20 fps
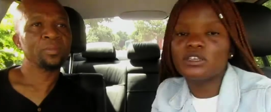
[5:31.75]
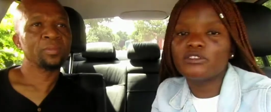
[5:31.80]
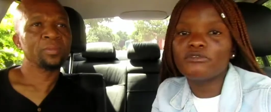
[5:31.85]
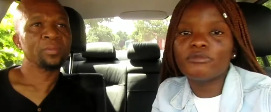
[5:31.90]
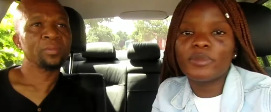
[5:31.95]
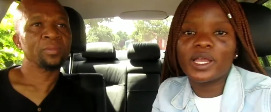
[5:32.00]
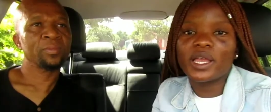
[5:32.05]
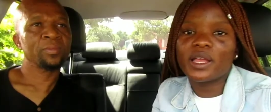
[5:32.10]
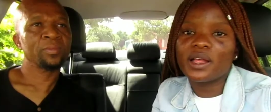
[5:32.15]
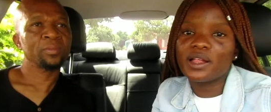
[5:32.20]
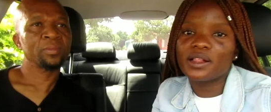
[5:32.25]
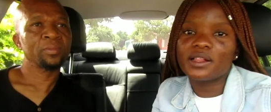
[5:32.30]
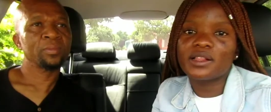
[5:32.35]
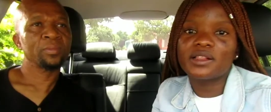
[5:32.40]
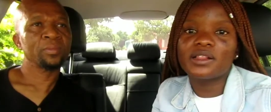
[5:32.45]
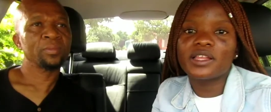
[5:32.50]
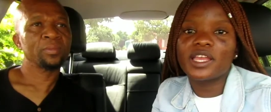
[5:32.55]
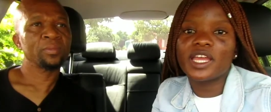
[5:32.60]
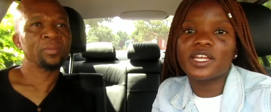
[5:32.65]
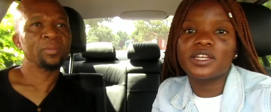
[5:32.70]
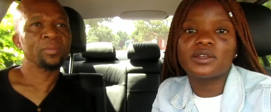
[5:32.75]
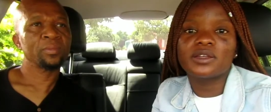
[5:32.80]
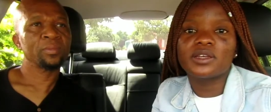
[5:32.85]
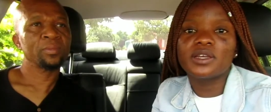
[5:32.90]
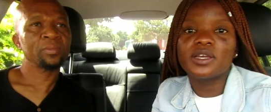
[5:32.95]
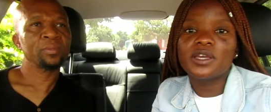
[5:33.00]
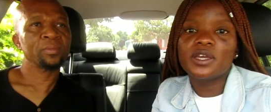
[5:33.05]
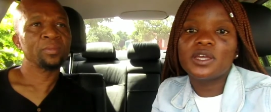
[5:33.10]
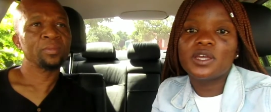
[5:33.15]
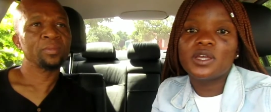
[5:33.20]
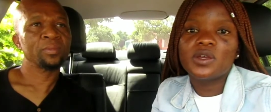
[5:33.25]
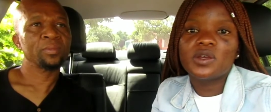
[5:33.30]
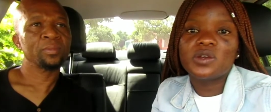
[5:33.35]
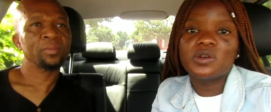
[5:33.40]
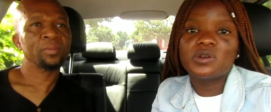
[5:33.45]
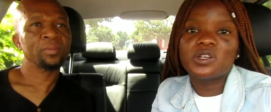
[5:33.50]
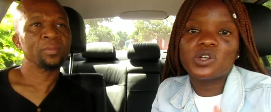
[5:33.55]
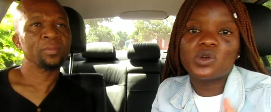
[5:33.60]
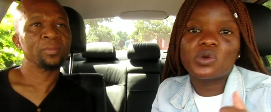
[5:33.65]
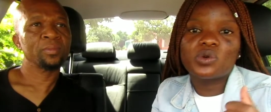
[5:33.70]
Speaker 1: if my uncle can
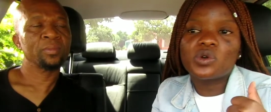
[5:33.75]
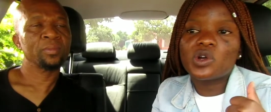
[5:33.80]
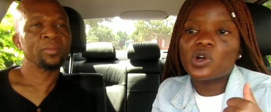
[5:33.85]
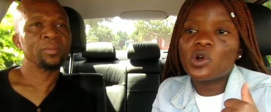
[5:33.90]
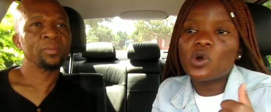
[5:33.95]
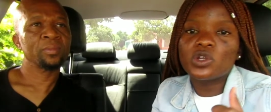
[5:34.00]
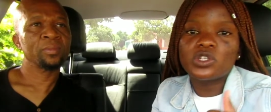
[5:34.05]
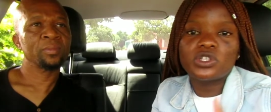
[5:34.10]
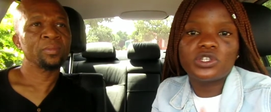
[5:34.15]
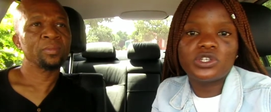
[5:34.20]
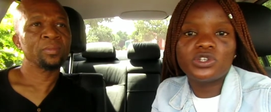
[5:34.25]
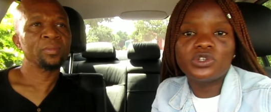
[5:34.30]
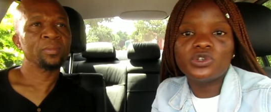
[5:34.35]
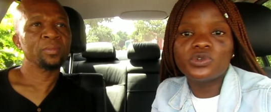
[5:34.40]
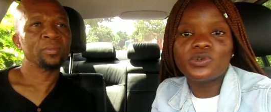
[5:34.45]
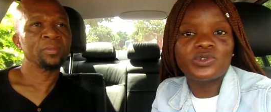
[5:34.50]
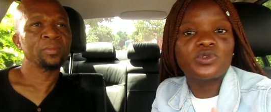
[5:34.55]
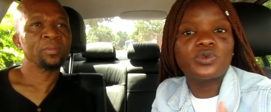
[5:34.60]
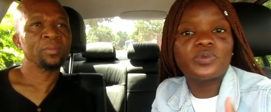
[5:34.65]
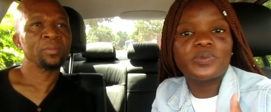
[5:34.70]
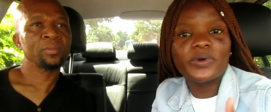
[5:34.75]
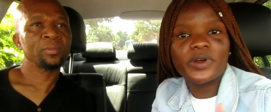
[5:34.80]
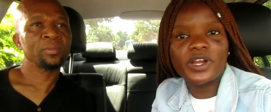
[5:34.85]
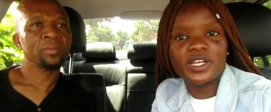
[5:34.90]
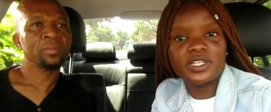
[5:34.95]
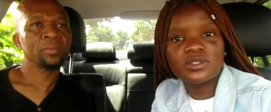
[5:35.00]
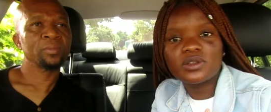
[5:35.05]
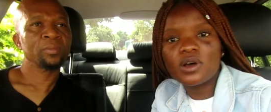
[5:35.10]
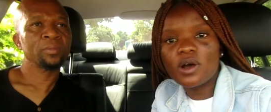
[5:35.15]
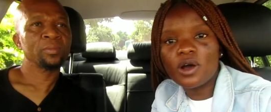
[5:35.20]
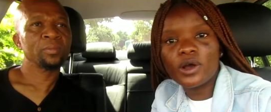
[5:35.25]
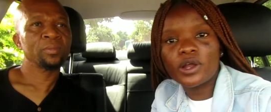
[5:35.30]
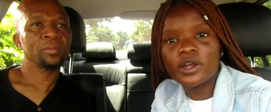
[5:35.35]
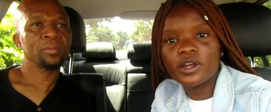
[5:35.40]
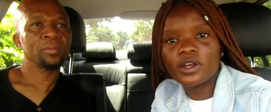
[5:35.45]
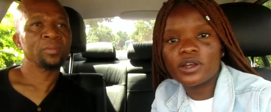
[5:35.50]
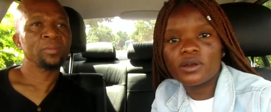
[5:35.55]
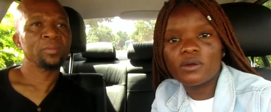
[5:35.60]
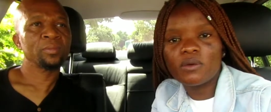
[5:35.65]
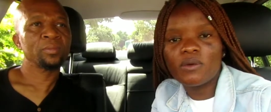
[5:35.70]
continue to press on
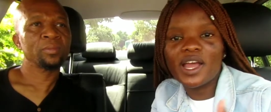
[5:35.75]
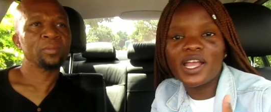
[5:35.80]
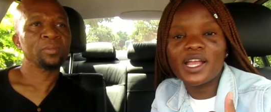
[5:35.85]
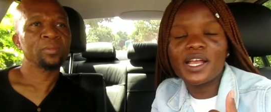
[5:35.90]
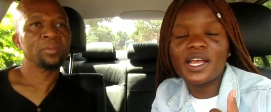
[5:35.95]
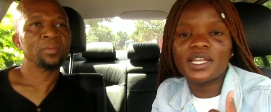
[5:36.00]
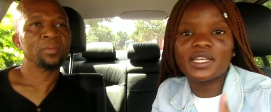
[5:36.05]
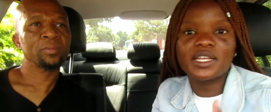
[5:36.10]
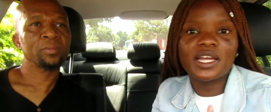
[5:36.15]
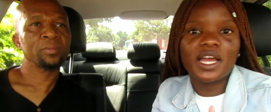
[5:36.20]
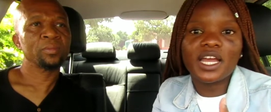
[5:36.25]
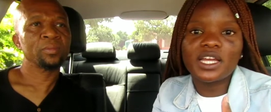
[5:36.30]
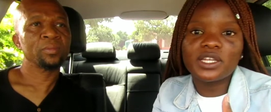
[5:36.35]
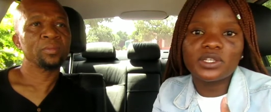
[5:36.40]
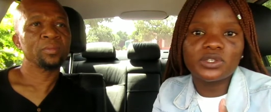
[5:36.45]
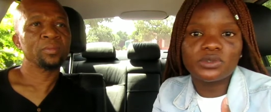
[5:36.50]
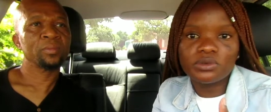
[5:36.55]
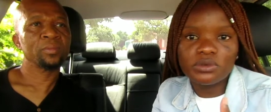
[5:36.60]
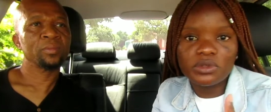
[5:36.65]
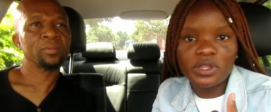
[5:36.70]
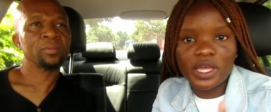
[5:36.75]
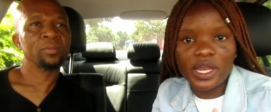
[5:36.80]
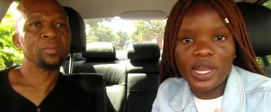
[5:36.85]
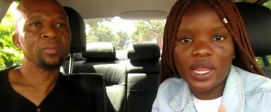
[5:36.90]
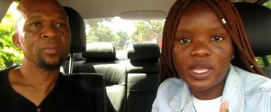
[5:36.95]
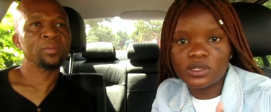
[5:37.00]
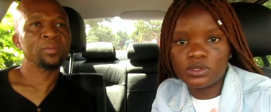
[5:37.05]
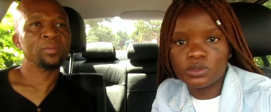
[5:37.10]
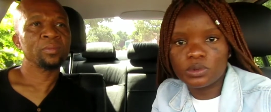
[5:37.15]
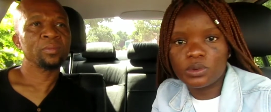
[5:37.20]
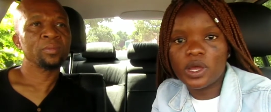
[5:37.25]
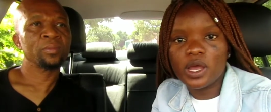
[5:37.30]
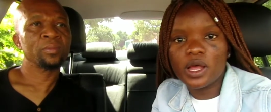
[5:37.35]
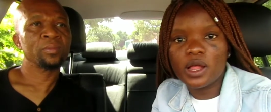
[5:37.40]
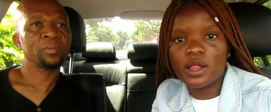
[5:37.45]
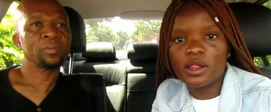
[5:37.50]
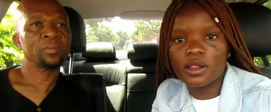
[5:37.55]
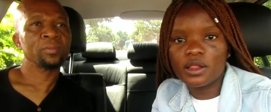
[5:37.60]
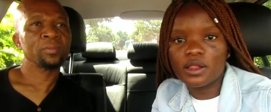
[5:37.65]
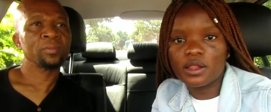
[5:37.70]
why can't i do that as
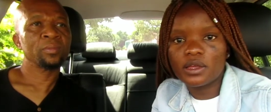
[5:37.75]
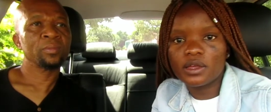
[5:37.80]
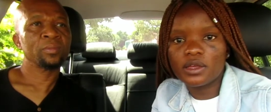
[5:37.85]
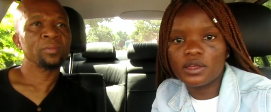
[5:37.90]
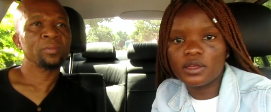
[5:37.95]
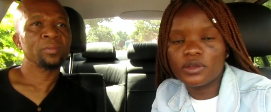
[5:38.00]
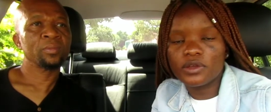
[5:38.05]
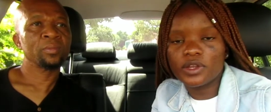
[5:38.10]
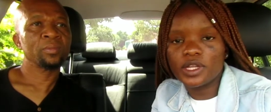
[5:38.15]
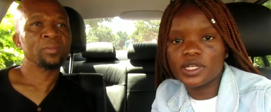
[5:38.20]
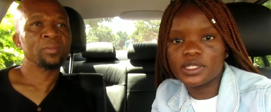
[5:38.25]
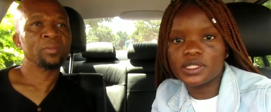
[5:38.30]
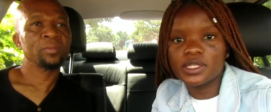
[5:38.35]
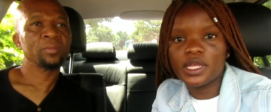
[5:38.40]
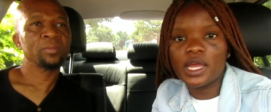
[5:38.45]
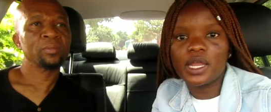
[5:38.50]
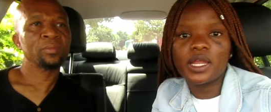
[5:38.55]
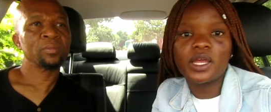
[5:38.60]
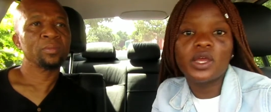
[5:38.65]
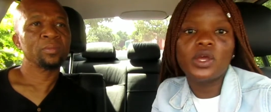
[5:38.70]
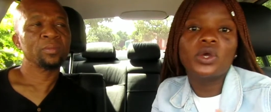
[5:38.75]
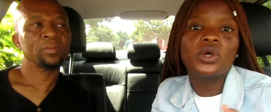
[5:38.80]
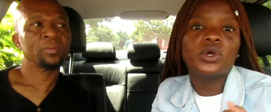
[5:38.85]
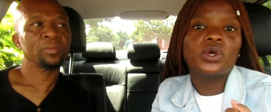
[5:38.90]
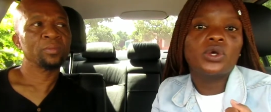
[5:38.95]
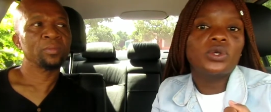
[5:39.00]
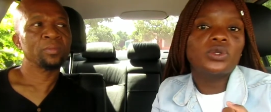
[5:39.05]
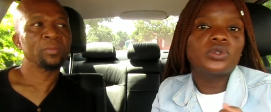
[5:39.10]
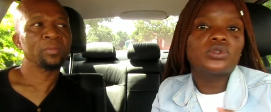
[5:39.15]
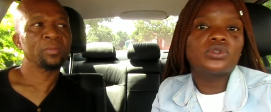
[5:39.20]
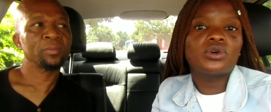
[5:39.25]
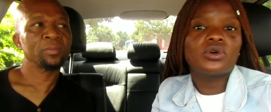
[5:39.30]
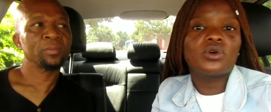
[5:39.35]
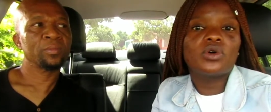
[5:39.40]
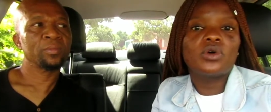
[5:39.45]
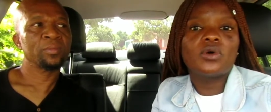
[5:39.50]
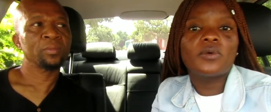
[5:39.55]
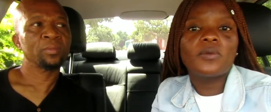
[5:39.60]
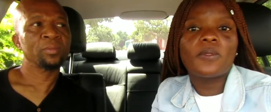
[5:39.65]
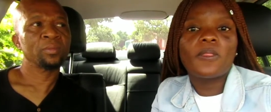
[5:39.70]
well you understand
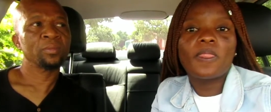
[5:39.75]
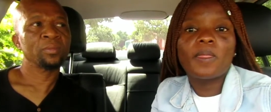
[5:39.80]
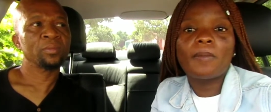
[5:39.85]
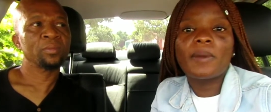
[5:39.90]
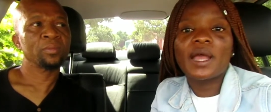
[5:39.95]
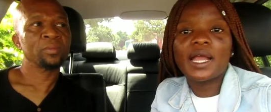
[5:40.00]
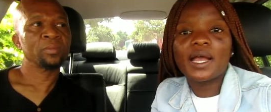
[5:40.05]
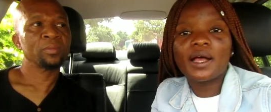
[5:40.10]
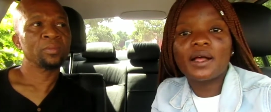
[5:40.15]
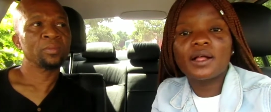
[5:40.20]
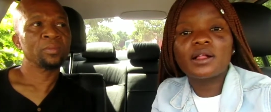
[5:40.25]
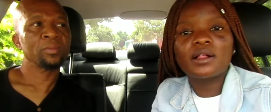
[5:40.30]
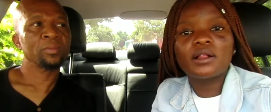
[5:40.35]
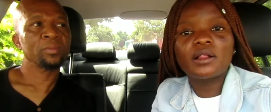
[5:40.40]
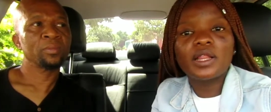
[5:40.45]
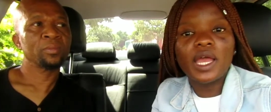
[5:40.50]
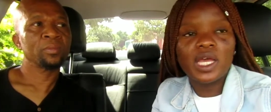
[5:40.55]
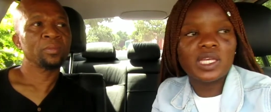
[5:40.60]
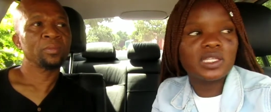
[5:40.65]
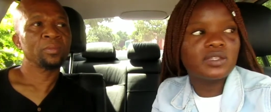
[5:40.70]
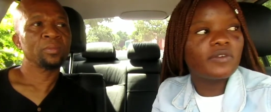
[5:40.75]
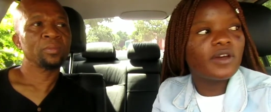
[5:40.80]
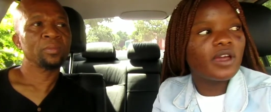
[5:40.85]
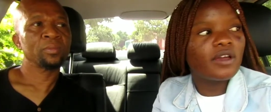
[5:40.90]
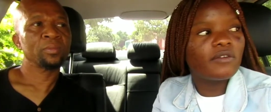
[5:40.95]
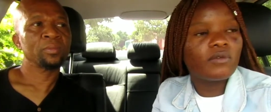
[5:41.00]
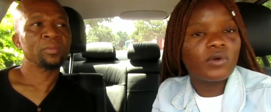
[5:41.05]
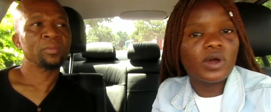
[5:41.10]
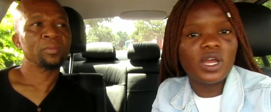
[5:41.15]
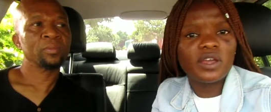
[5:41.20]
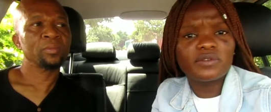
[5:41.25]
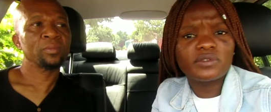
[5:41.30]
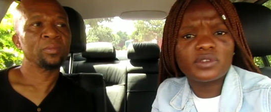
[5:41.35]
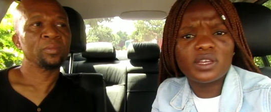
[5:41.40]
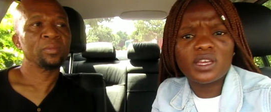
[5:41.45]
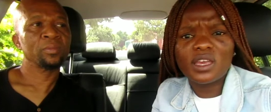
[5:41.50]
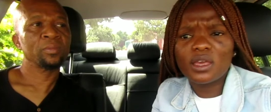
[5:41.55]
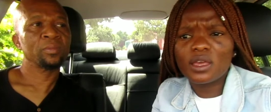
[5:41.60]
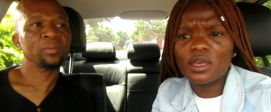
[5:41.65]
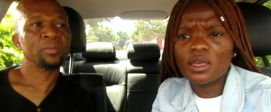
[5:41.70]
so my uncle has five wives eh?